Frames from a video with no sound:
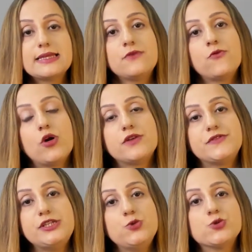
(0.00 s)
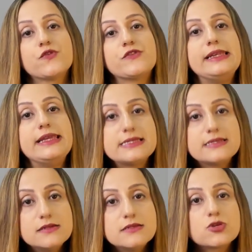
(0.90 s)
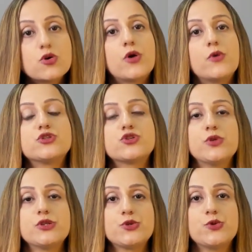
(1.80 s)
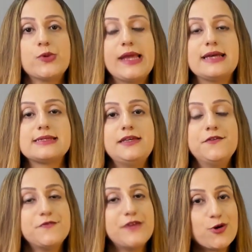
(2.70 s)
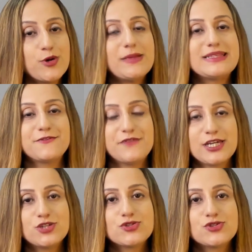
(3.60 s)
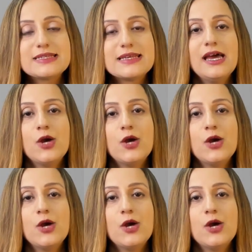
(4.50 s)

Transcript: they involve the use of the lasers or which are also known as the phacoemulsifications,